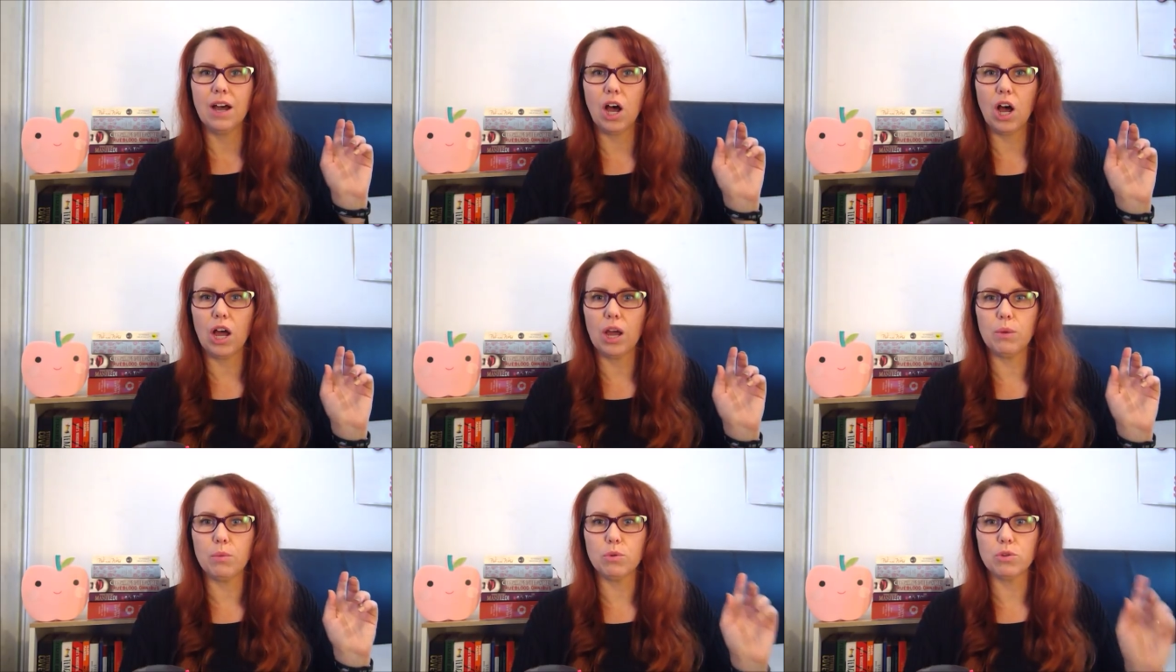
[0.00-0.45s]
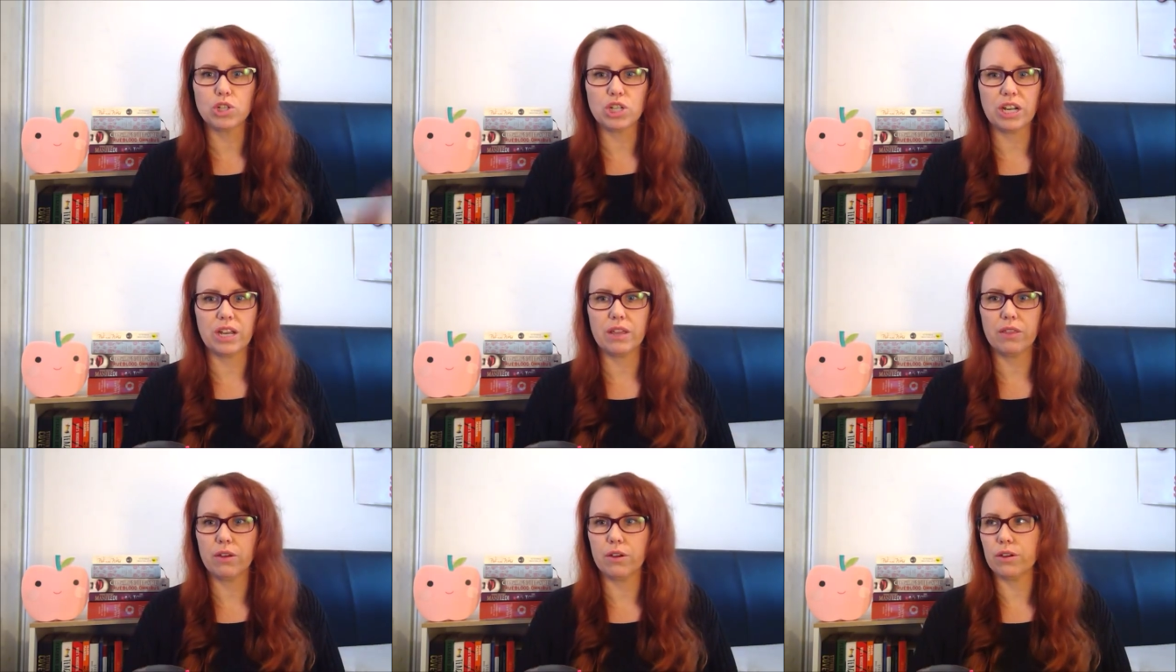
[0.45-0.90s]
I will
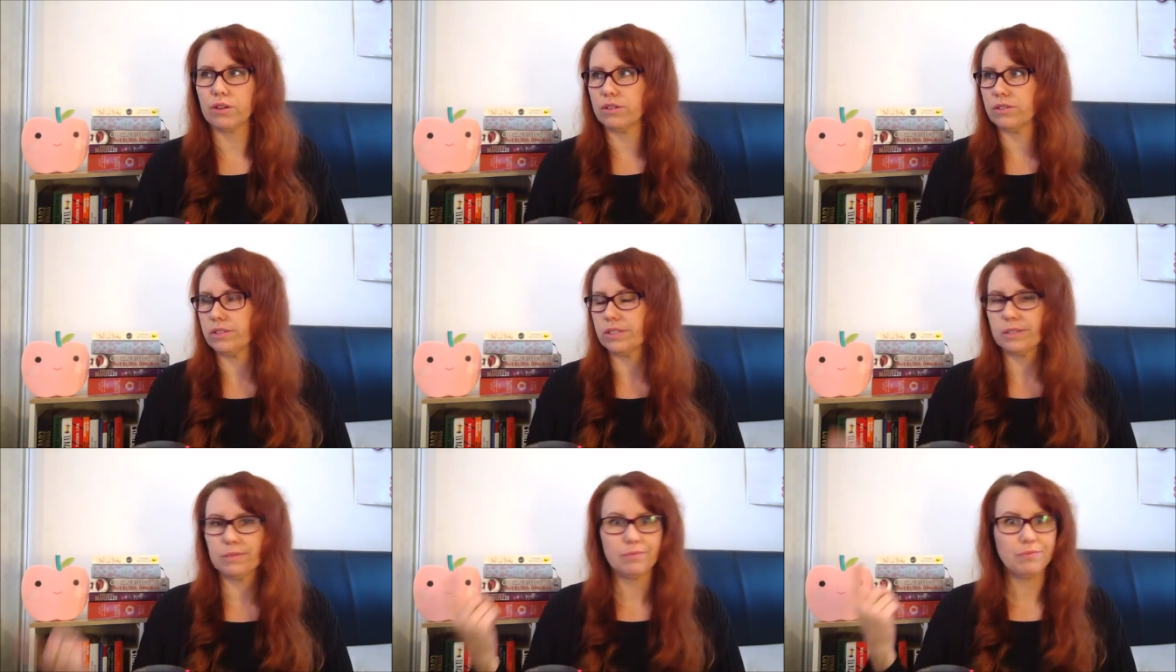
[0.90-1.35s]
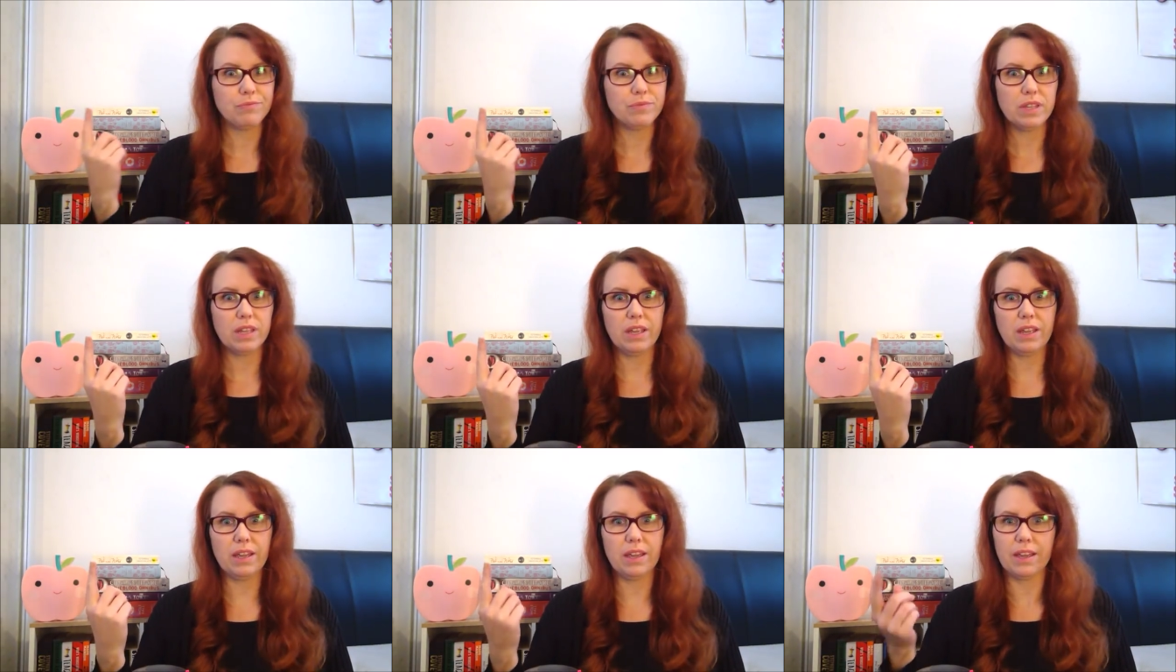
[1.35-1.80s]
share those
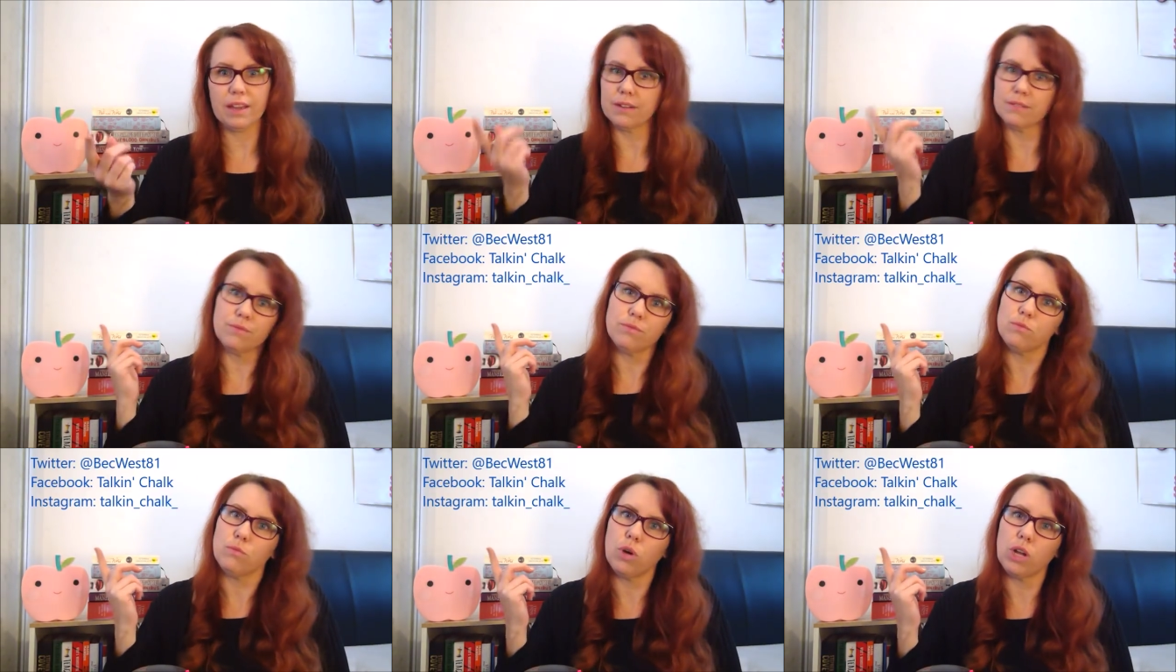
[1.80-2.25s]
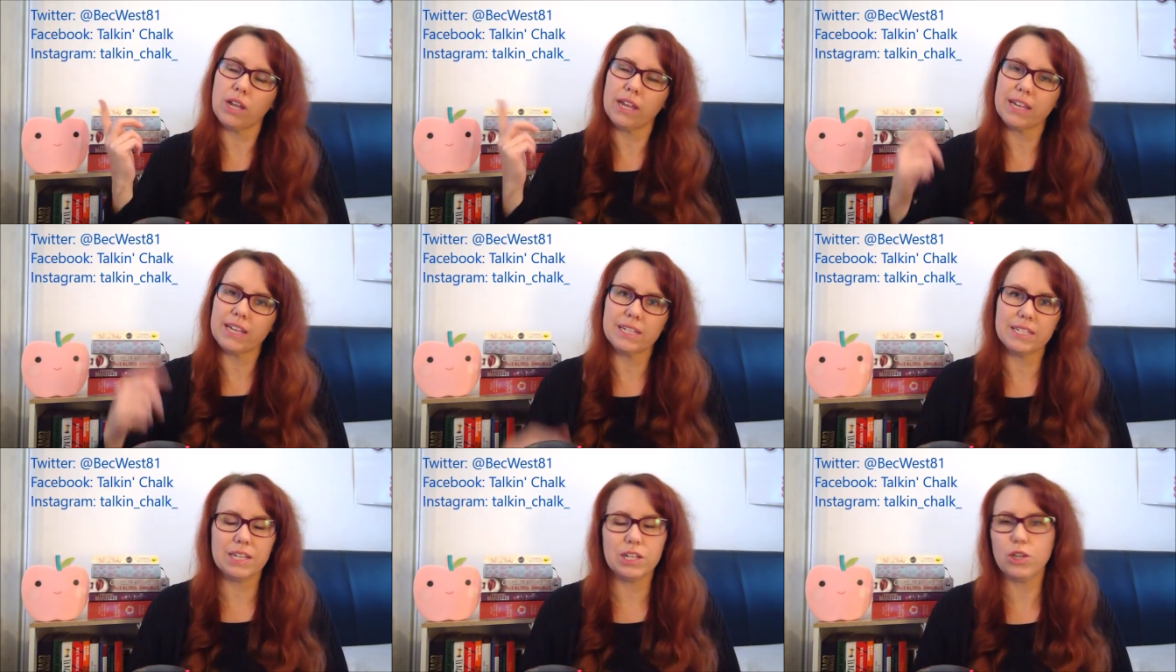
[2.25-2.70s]
here while
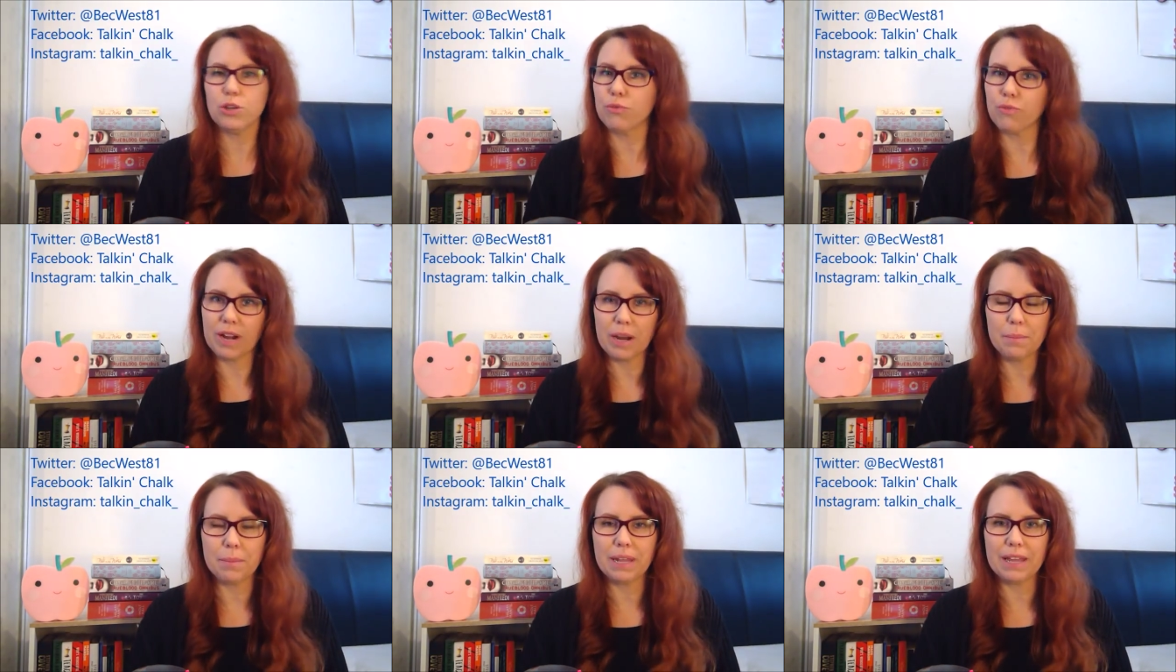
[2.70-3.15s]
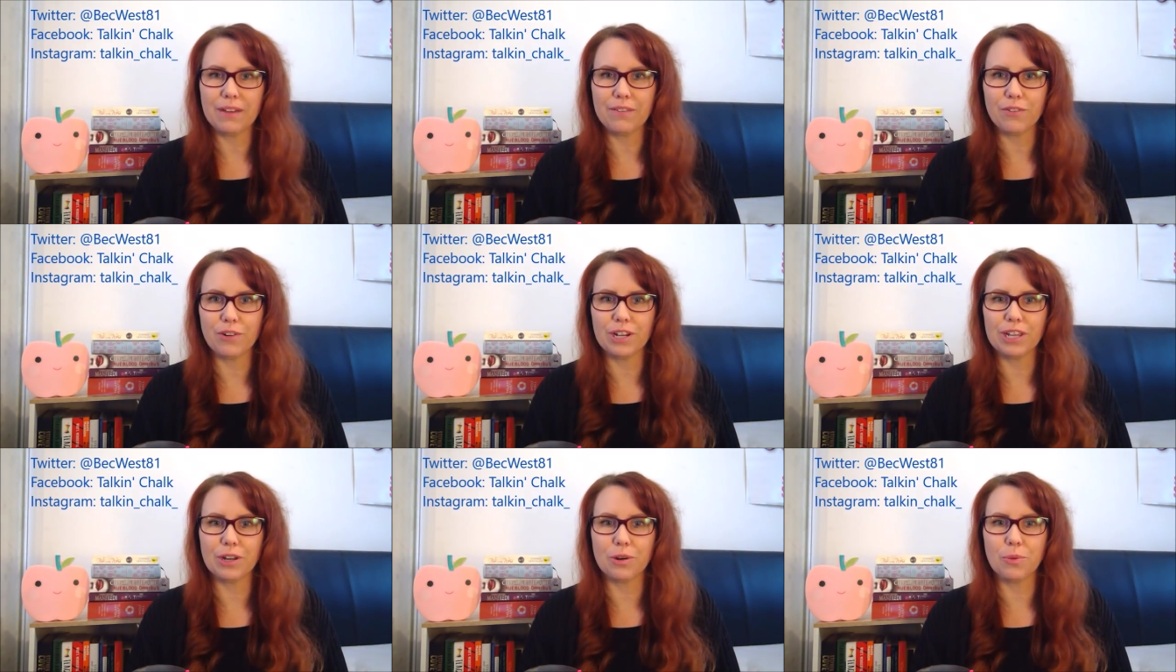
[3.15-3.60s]
I continue rambling
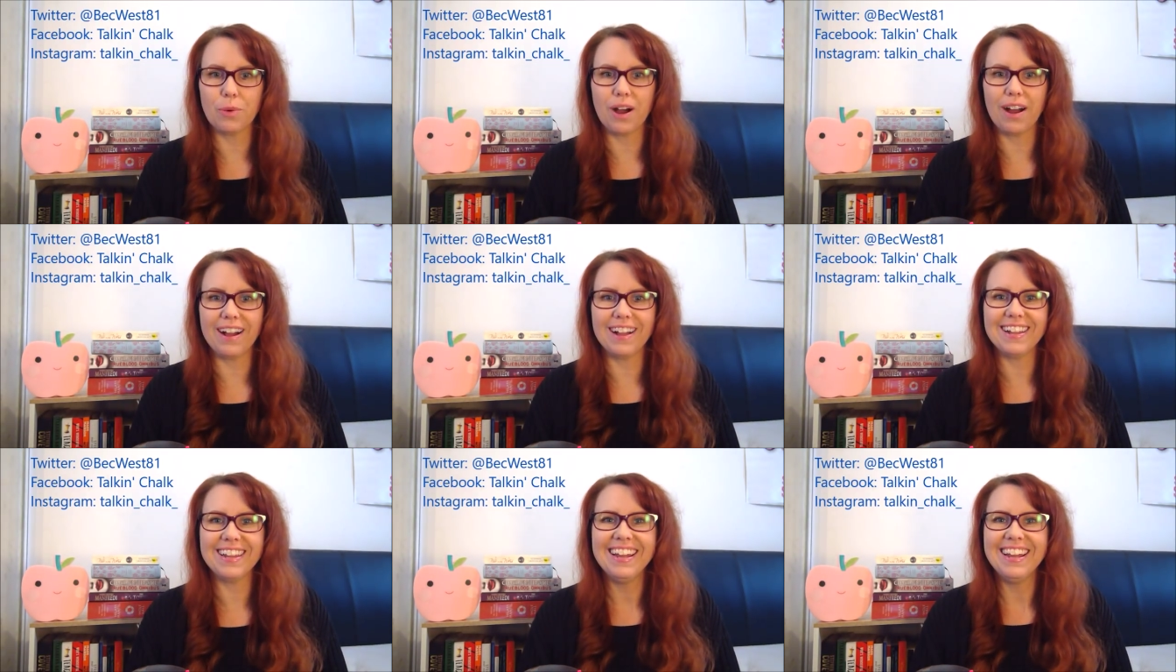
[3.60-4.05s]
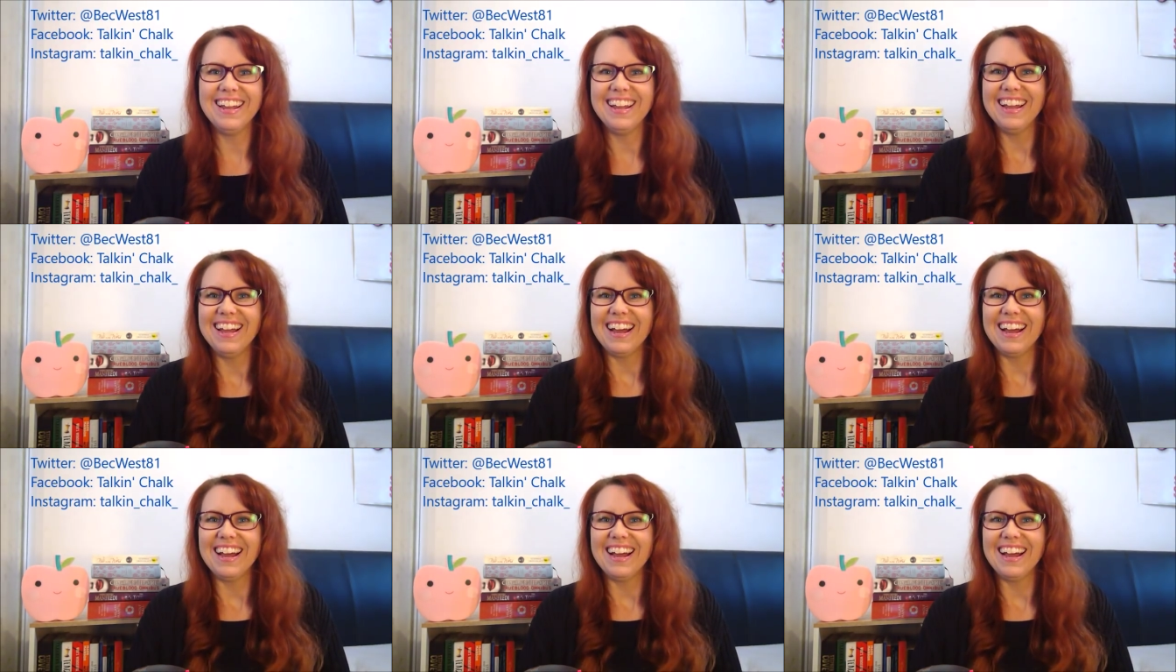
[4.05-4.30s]
for a little while.